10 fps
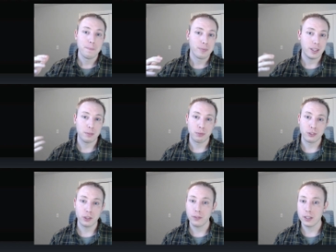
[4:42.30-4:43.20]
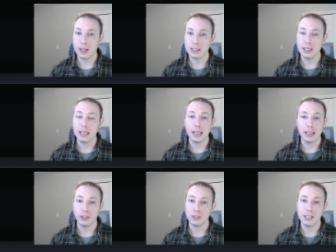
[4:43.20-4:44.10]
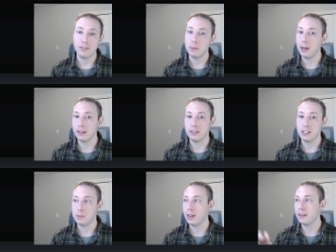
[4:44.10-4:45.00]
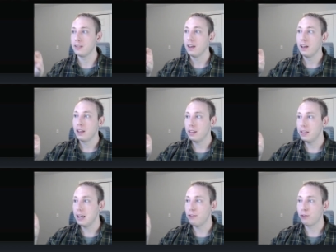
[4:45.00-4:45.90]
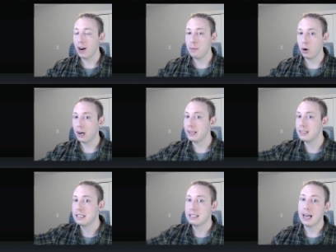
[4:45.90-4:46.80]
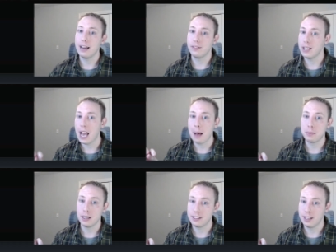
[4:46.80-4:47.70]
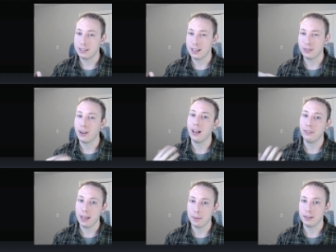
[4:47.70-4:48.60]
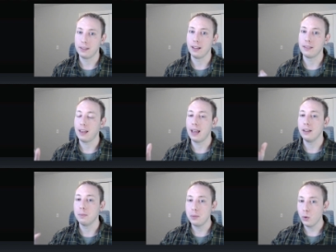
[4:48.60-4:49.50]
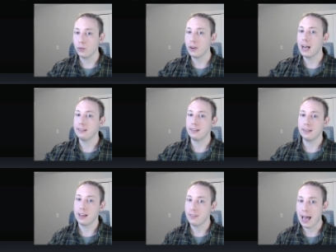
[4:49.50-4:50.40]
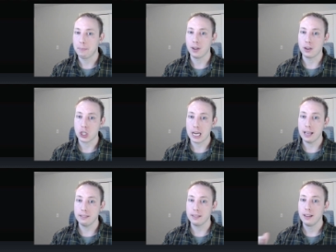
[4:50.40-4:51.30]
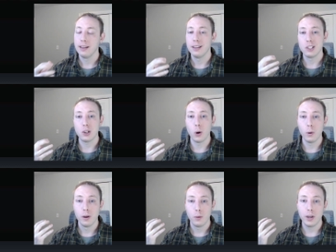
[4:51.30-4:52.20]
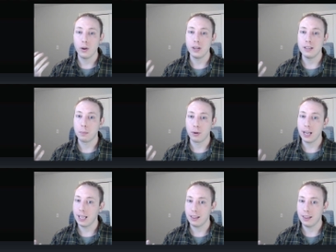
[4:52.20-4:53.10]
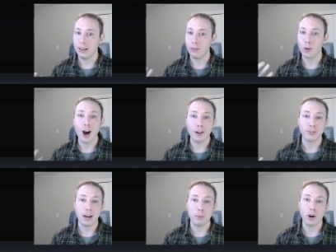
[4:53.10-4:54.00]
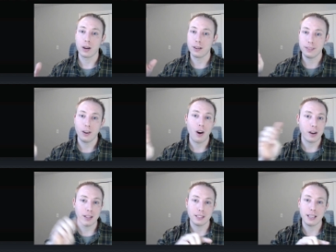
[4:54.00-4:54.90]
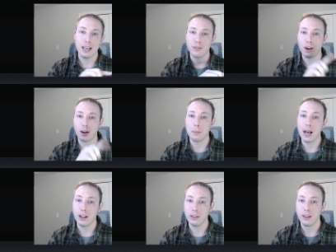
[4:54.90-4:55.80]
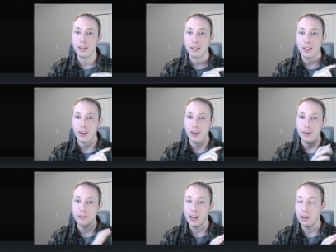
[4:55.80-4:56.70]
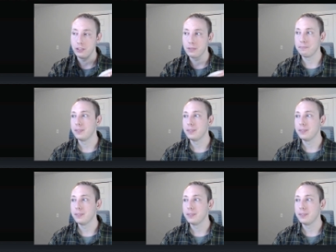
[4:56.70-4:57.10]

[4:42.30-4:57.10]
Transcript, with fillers: the server doesn't need any of those dev dependencies because the framework is inside of the app.css file, if that makes sense. And the Buefy is inside of app.js. So we don't need to bring in the raw framework because they're already inside of our compiled uh, files.